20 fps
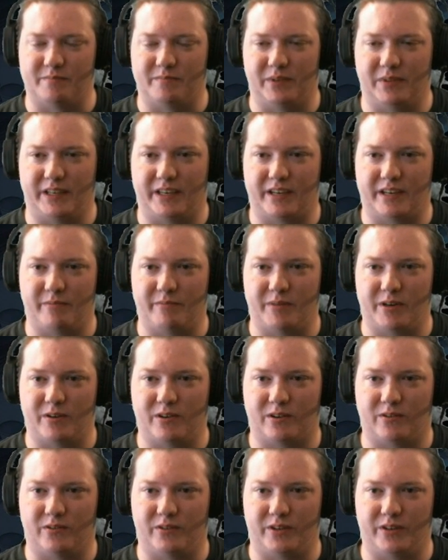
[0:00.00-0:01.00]
Blinking
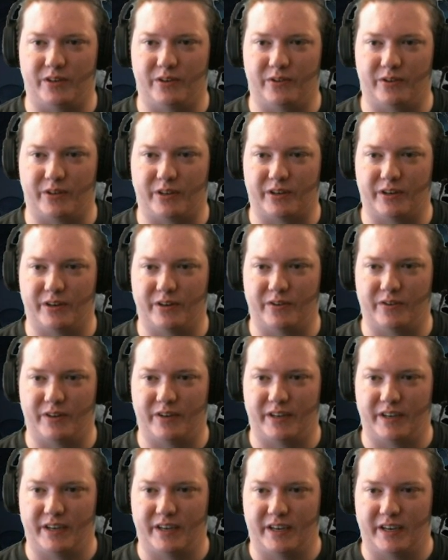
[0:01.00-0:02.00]
miracle, you know the
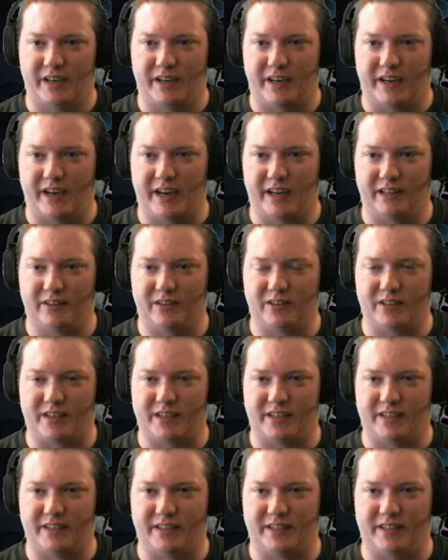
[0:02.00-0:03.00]
code. And
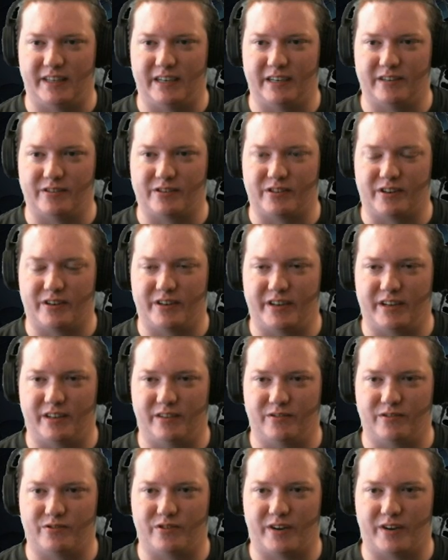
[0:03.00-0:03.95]
look, there's our yellow